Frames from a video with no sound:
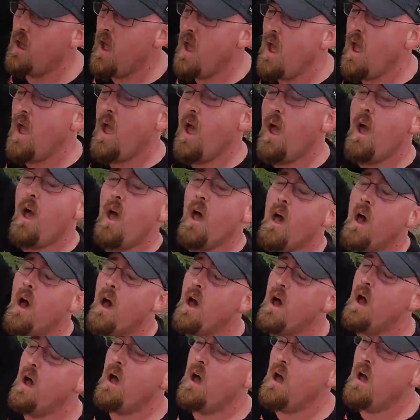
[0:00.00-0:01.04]
While real life
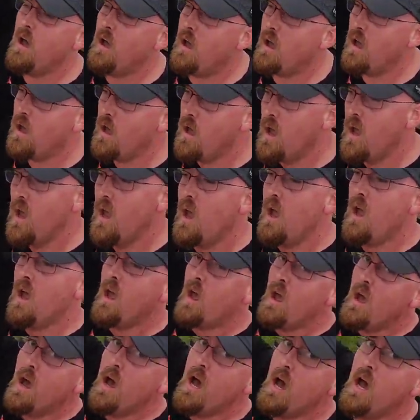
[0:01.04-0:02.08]
Evan is catching his
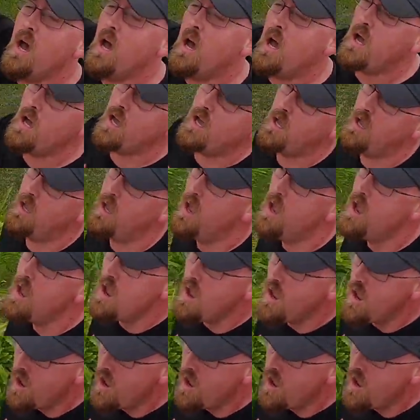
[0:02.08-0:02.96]
breath, I'll take this time to tell